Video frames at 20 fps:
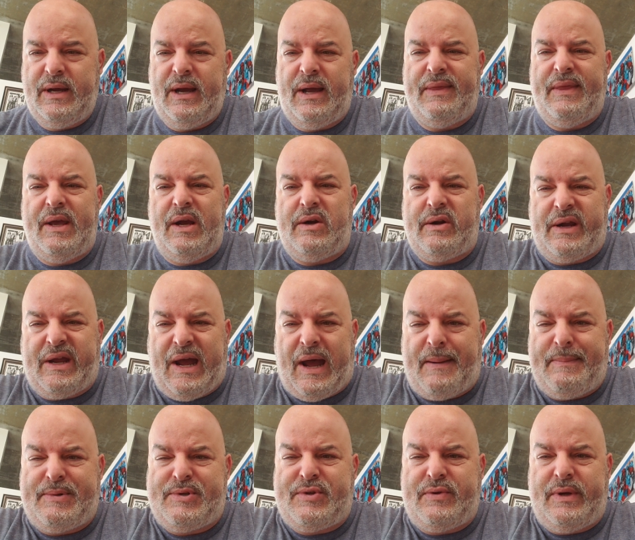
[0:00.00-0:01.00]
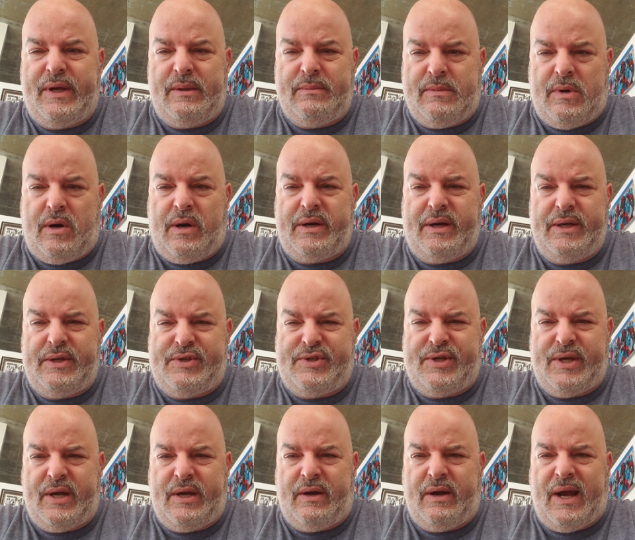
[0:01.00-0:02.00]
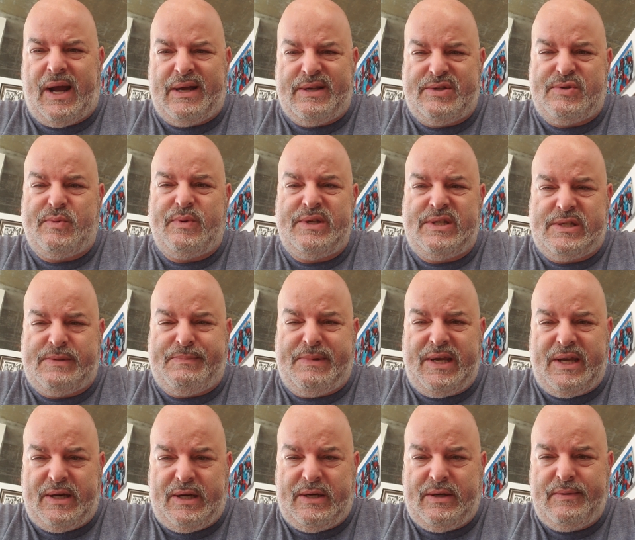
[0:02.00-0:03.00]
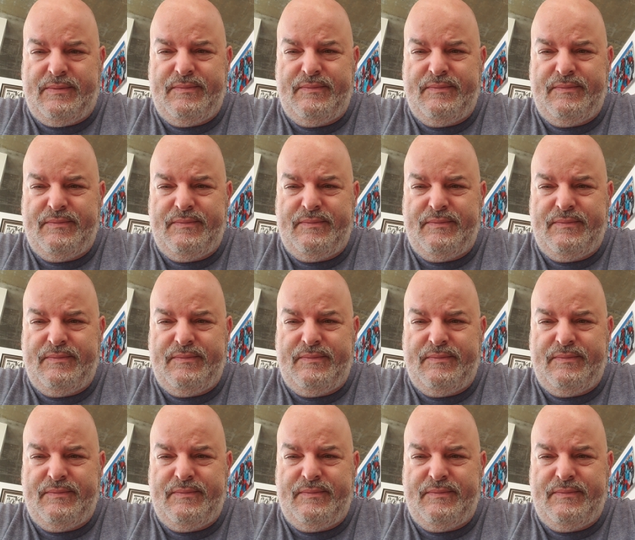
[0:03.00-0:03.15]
and they are capturing market share as we speak.